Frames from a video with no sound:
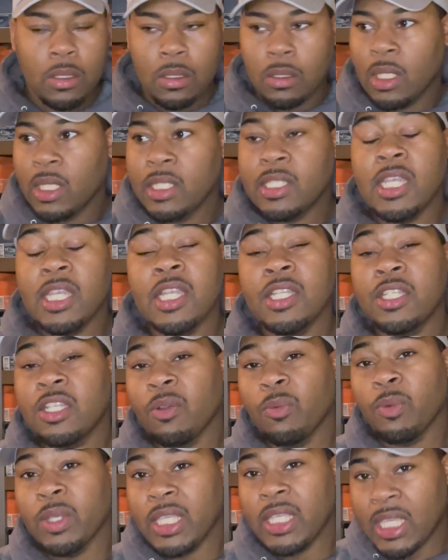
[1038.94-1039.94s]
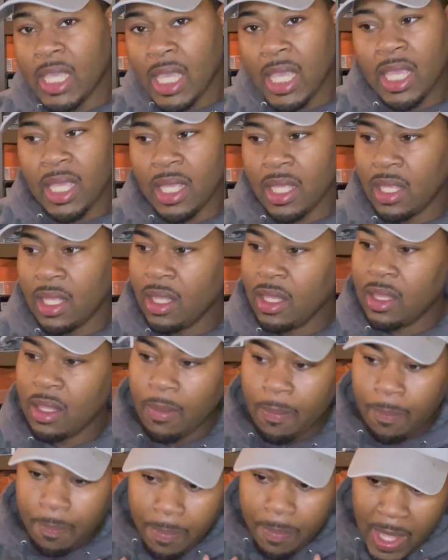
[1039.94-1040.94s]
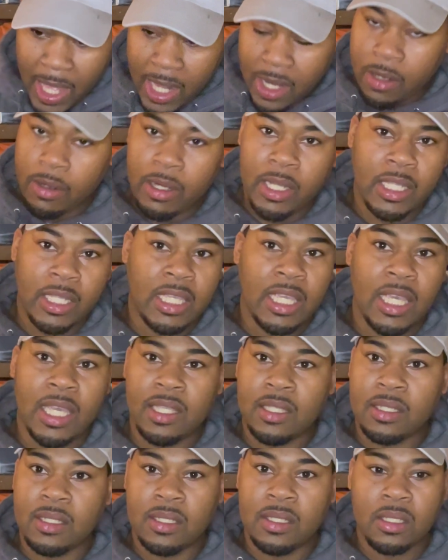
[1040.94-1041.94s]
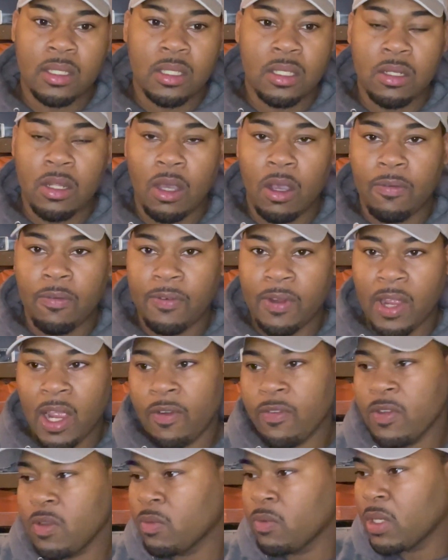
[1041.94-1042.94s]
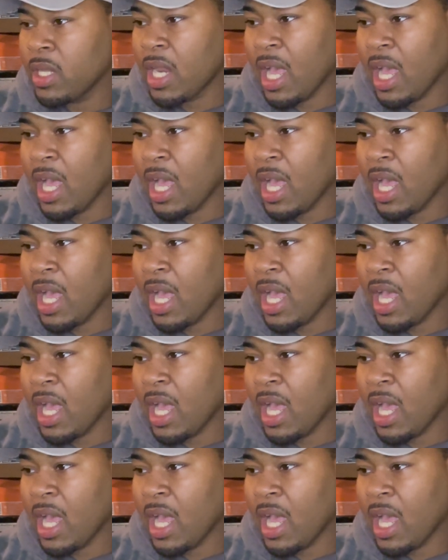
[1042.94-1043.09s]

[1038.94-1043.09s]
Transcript: attention we get, the better it gets, you know, for everyone.